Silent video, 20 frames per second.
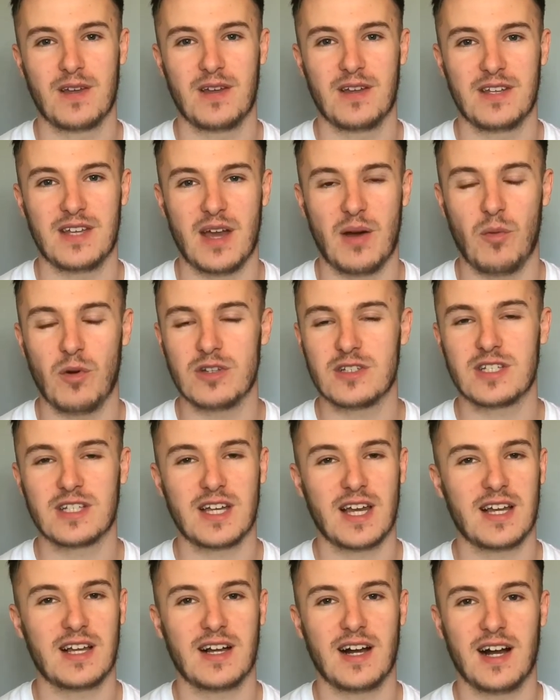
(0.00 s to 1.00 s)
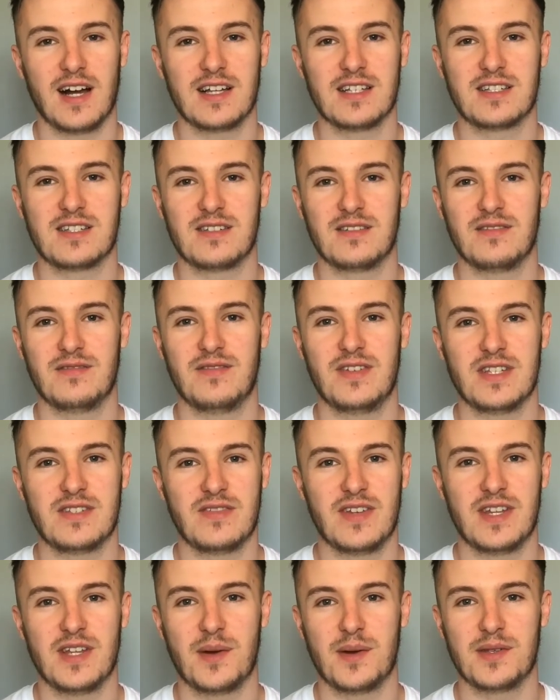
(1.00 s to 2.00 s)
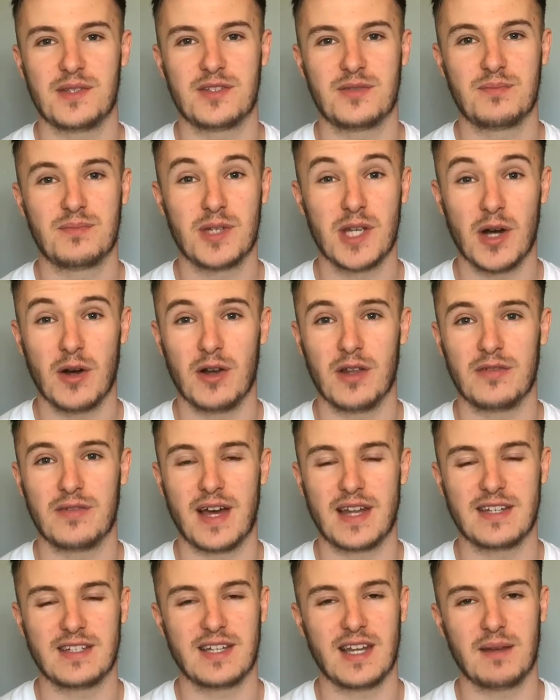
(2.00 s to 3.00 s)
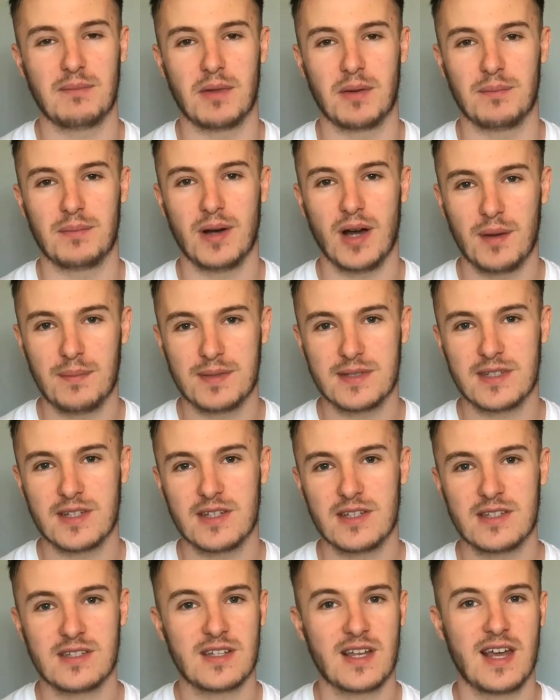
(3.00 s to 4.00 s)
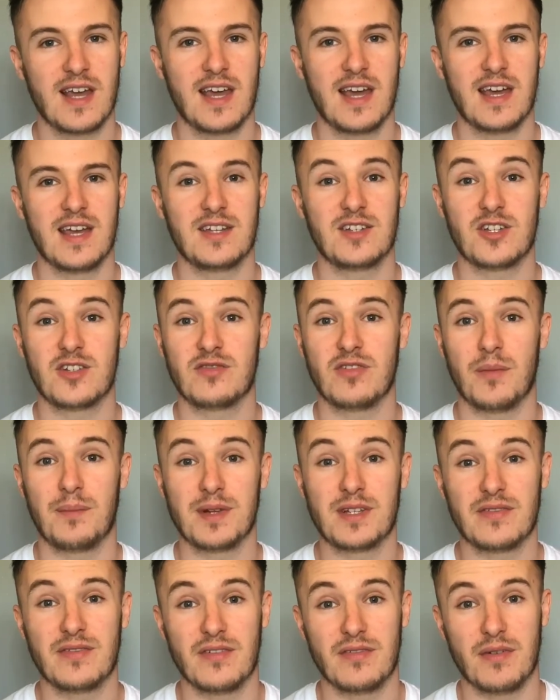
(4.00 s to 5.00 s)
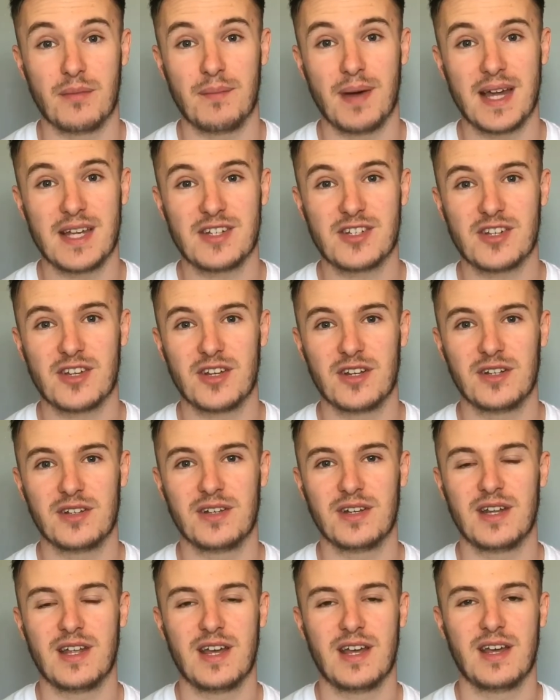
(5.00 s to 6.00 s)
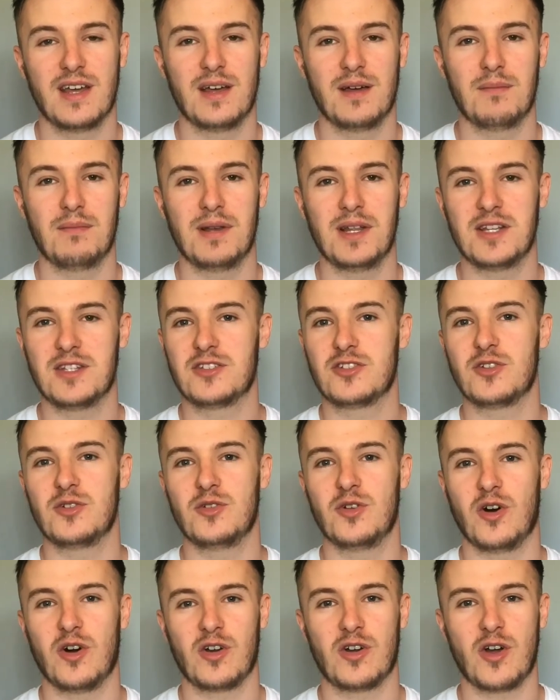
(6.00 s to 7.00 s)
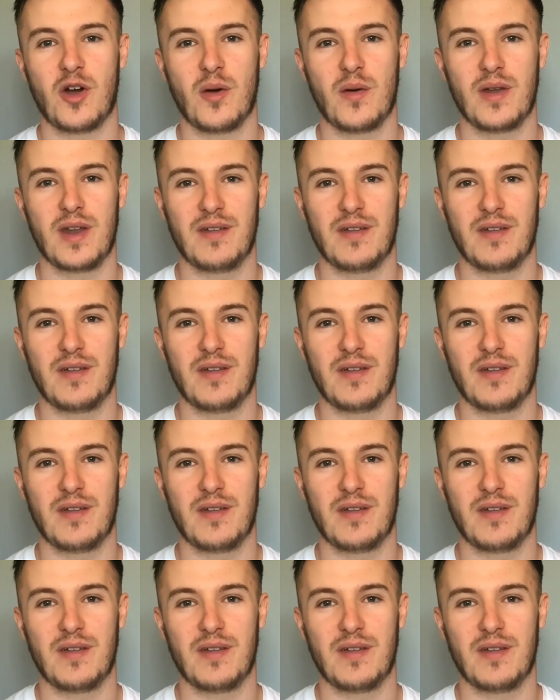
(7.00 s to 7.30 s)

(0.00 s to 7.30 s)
yeah, once again guys, this video is purely for entertainment purposes, just for a bit of information. Please do not go and